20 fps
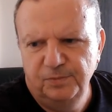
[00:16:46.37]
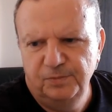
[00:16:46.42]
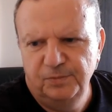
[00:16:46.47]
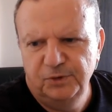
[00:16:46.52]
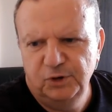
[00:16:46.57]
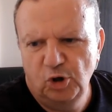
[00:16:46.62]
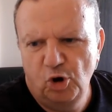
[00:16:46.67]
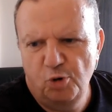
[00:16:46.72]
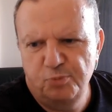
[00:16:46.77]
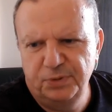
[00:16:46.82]

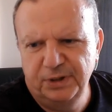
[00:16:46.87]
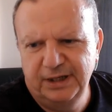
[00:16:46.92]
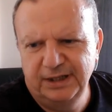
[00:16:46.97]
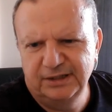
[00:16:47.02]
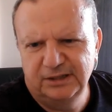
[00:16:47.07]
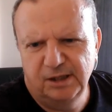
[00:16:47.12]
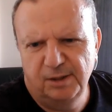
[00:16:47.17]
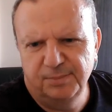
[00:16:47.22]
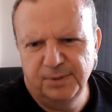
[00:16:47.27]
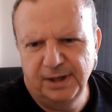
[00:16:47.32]
So I hope you get
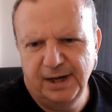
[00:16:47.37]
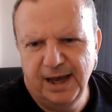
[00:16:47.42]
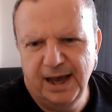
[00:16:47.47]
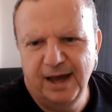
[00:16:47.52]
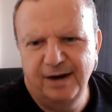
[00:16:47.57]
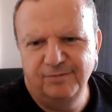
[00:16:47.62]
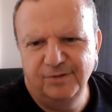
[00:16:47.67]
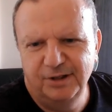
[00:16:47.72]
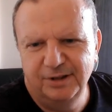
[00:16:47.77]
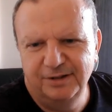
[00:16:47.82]
something
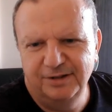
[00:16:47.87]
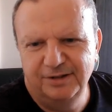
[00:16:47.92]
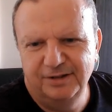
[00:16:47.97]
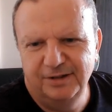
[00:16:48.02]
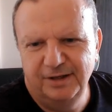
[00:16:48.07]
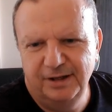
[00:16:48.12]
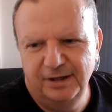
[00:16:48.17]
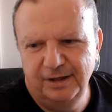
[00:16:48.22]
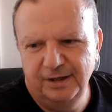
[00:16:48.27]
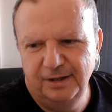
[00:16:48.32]
out of it.
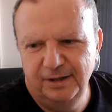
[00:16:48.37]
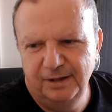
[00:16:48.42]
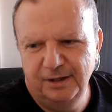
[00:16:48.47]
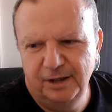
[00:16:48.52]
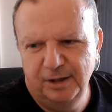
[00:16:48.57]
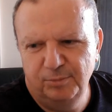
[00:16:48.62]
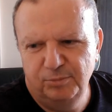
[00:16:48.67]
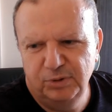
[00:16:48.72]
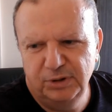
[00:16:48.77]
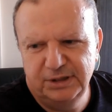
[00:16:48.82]

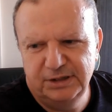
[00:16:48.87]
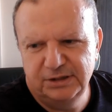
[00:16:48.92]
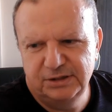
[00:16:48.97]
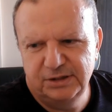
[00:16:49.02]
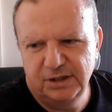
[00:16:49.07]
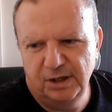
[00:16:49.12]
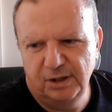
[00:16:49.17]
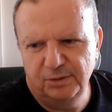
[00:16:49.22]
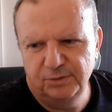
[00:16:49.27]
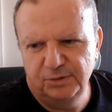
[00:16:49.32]
And please,
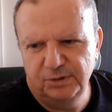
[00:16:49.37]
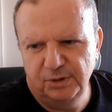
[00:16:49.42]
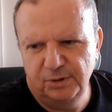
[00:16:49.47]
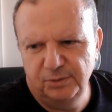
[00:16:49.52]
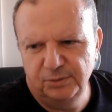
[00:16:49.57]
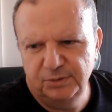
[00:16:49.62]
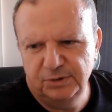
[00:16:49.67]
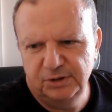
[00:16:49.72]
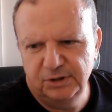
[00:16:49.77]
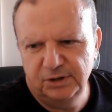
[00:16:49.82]
you know,
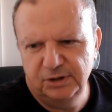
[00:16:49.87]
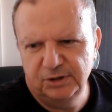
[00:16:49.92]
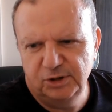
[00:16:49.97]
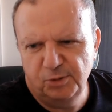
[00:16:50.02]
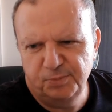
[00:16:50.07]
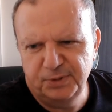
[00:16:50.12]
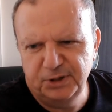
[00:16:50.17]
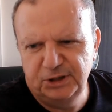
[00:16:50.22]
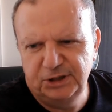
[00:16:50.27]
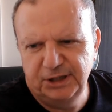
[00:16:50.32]

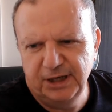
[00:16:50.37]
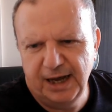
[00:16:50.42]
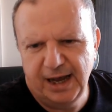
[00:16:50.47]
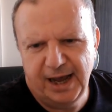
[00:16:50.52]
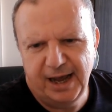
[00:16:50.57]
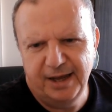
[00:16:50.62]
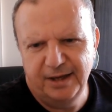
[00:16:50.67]
don't be shy.